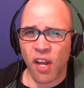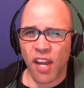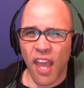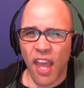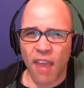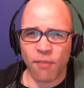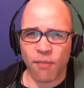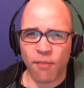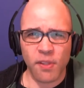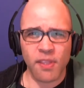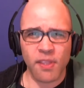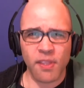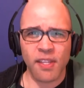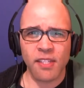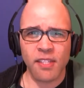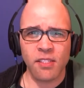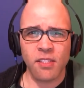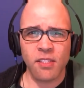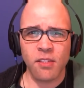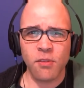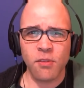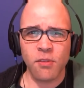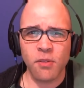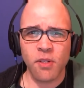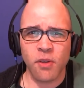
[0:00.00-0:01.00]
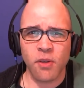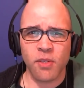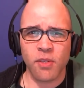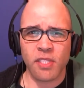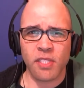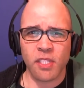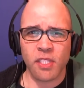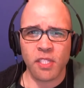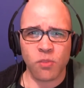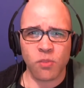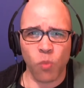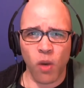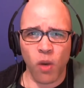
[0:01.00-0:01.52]
everything soon, or
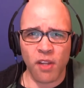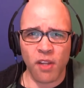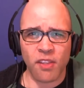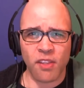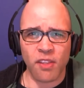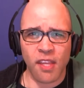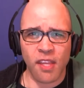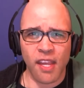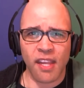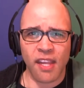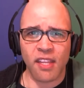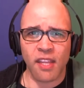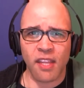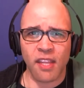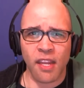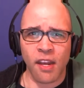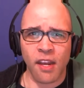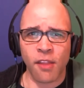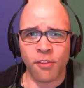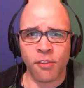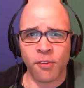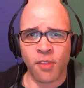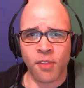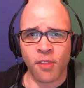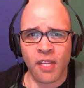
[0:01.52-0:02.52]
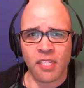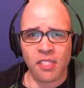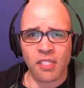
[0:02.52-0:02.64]
just one thing and then other things